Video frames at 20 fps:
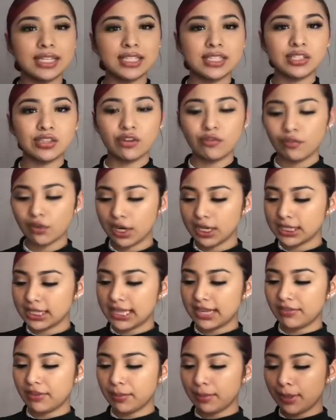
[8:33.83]
so far it's
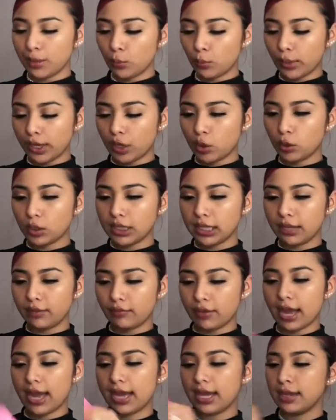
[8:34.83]
giving me wrinkly
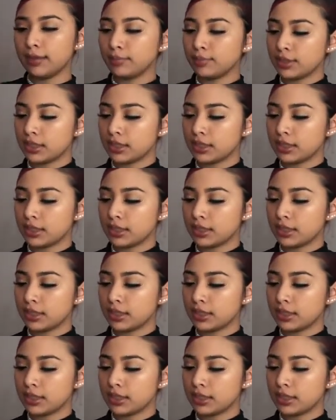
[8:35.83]
vibes.